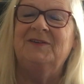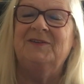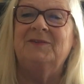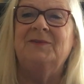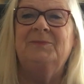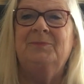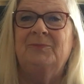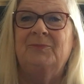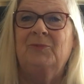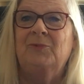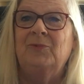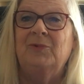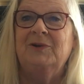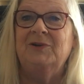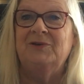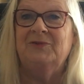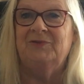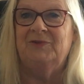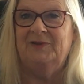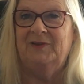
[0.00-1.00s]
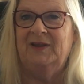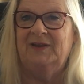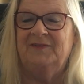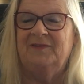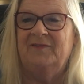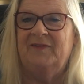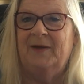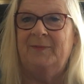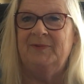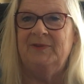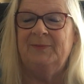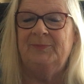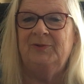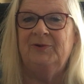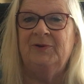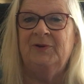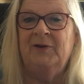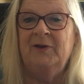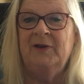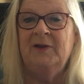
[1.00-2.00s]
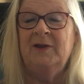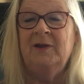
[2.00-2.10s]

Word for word: It's just wonderful things have happened in the book.